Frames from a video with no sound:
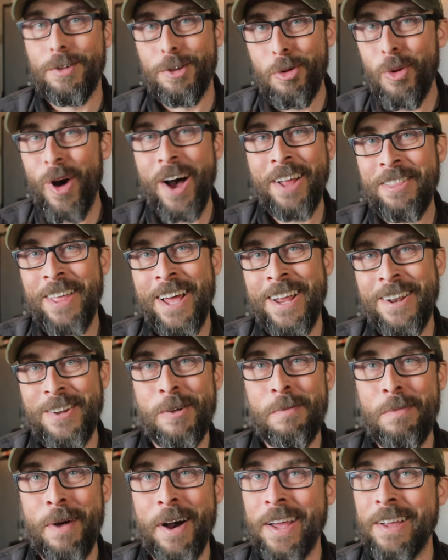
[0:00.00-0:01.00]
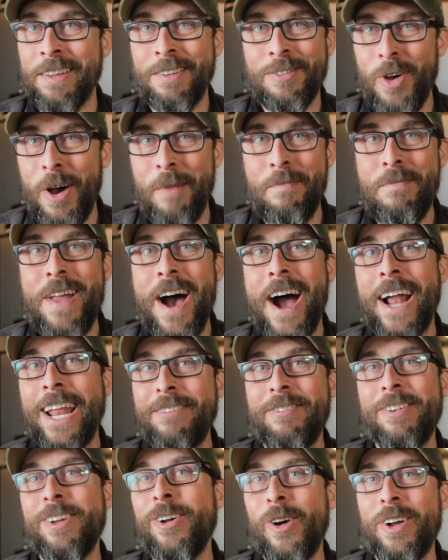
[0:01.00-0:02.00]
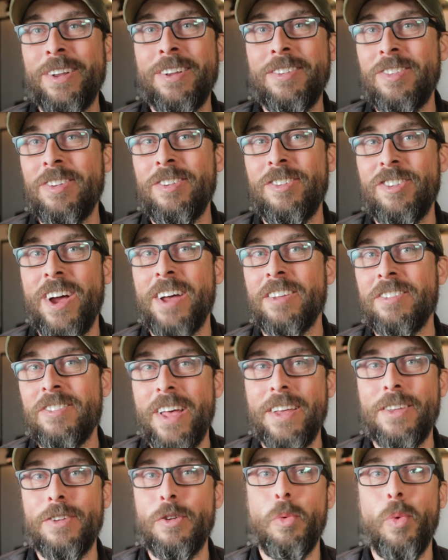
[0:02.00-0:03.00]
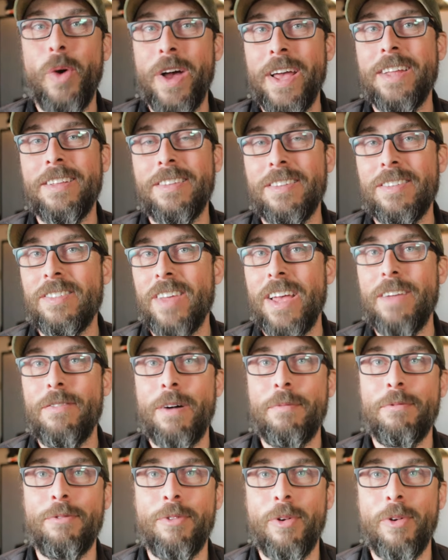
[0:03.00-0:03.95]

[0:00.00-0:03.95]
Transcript: You want that new bike, so I'm not even going to suggest that you wait and save up